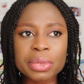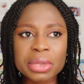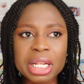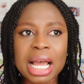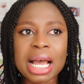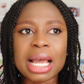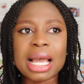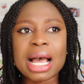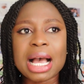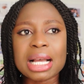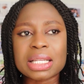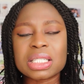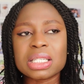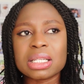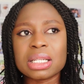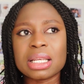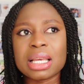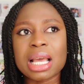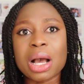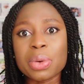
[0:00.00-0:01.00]

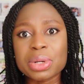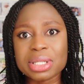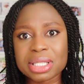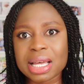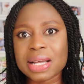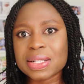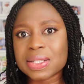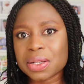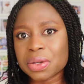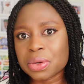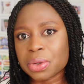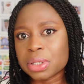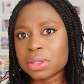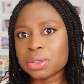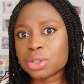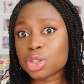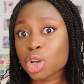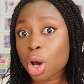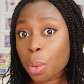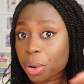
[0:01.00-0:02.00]
I was started
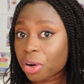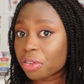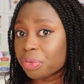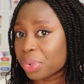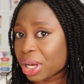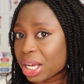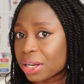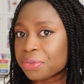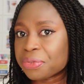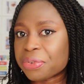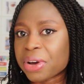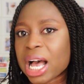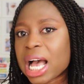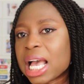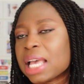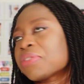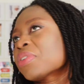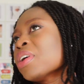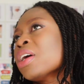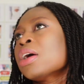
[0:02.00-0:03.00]
on top of band
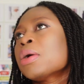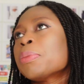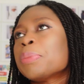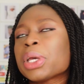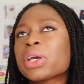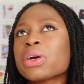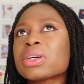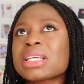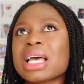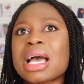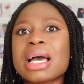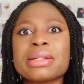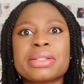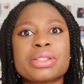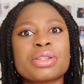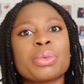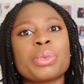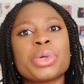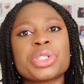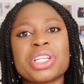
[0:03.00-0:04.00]
5 because I had
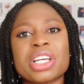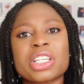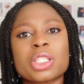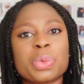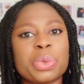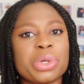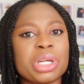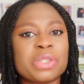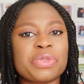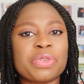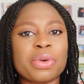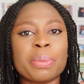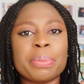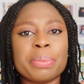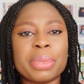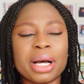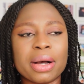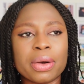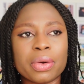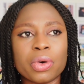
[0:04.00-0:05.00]
so much experience
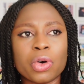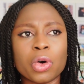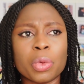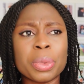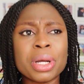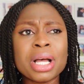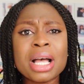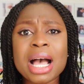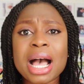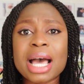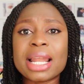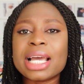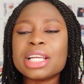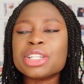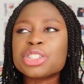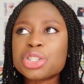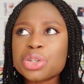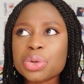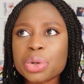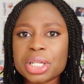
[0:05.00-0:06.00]
from back home. And I
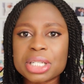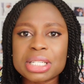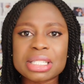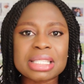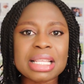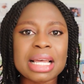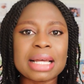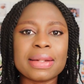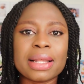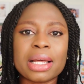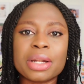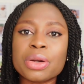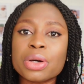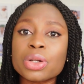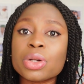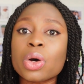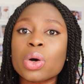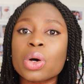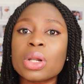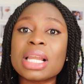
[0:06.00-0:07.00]
do understand that
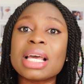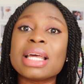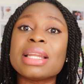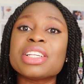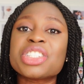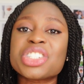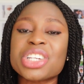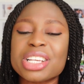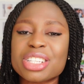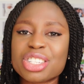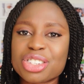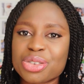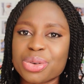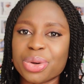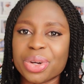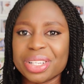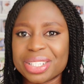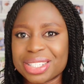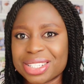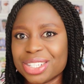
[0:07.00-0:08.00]
not all NHS
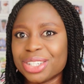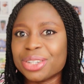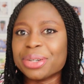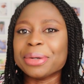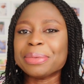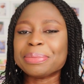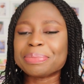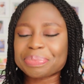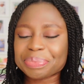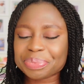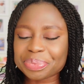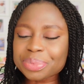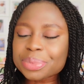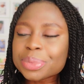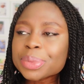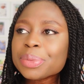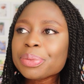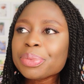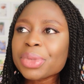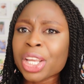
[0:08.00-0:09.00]
trusts
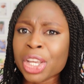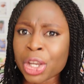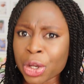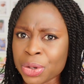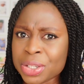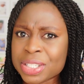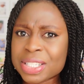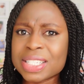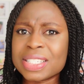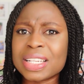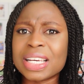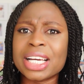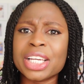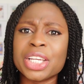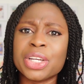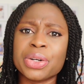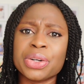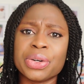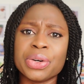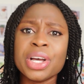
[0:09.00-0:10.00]
consider
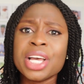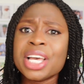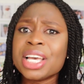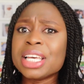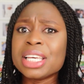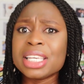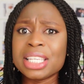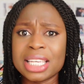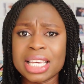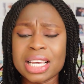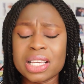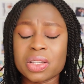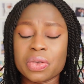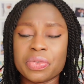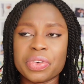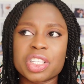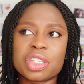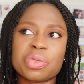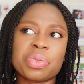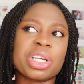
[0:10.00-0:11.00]
your years
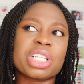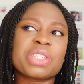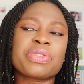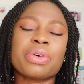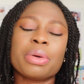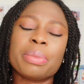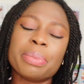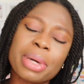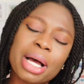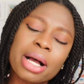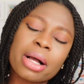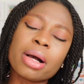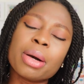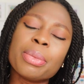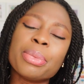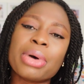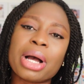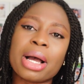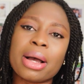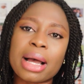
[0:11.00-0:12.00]
of experience from back
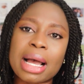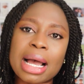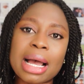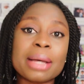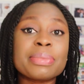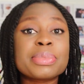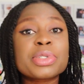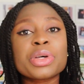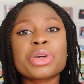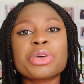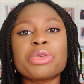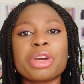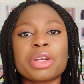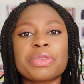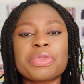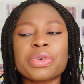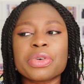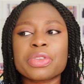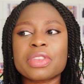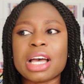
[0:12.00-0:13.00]
home, but I'm so
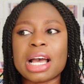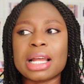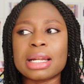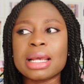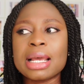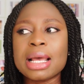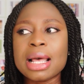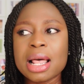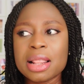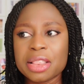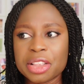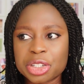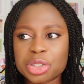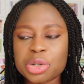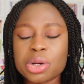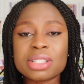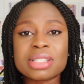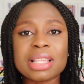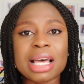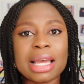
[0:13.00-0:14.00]
grateful that the
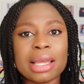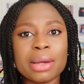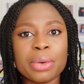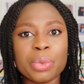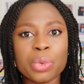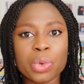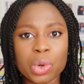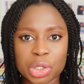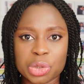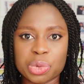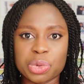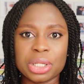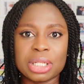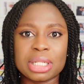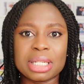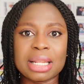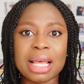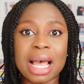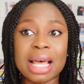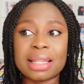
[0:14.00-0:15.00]
trust I worked
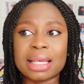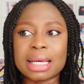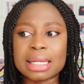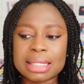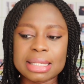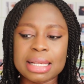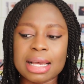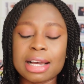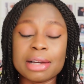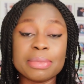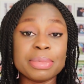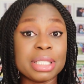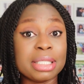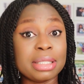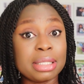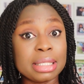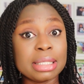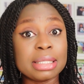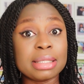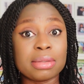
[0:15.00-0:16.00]
with at that time, they
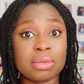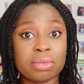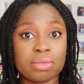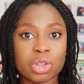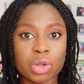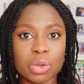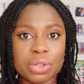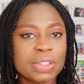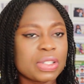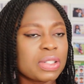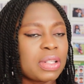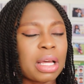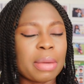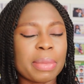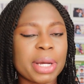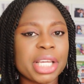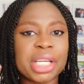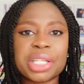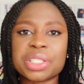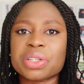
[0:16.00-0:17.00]
did consider
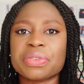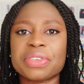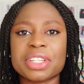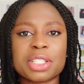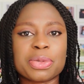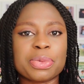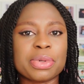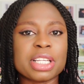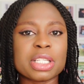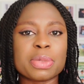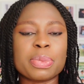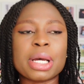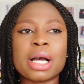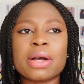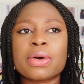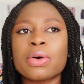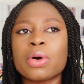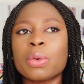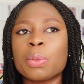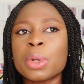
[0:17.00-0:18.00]
my years of experience
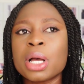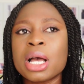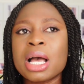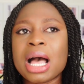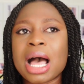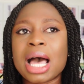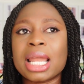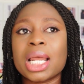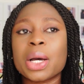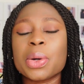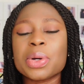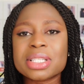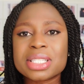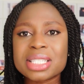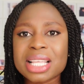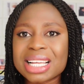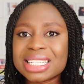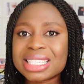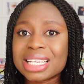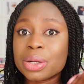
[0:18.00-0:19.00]
back home, and I was
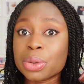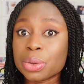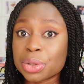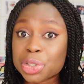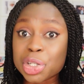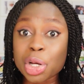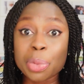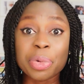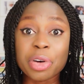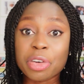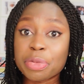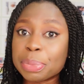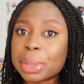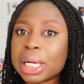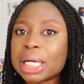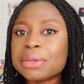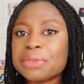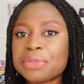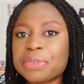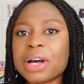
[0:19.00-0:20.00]
started on top of
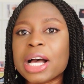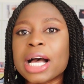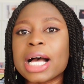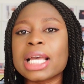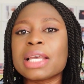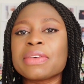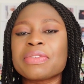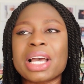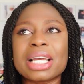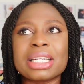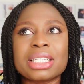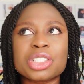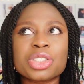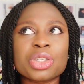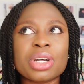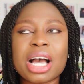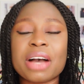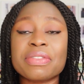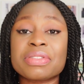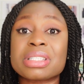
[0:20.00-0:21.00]
band 5. I did
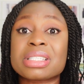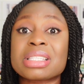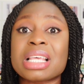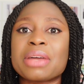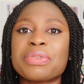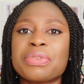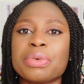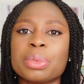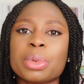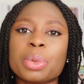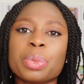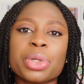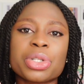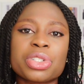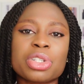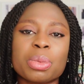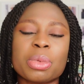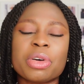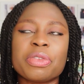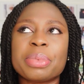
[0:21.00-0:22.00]
not have to start from the
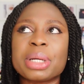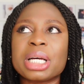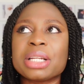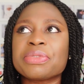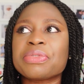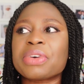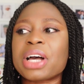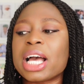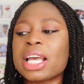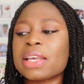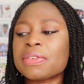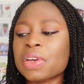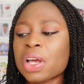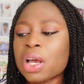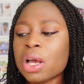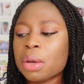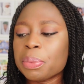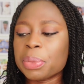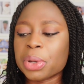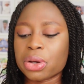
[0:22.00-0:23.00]
bottom of band
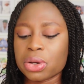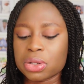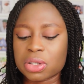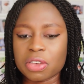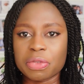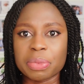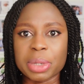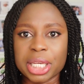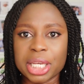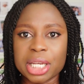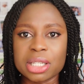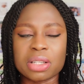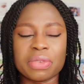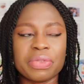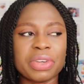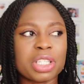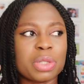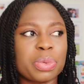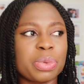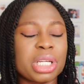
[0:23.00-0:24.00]
5 because of my years
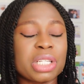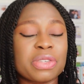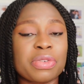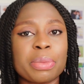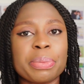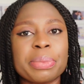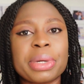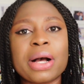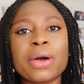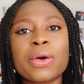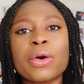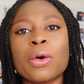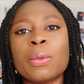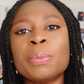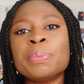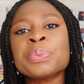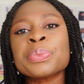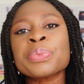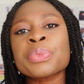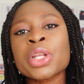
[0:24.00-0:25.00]
of experience from back home.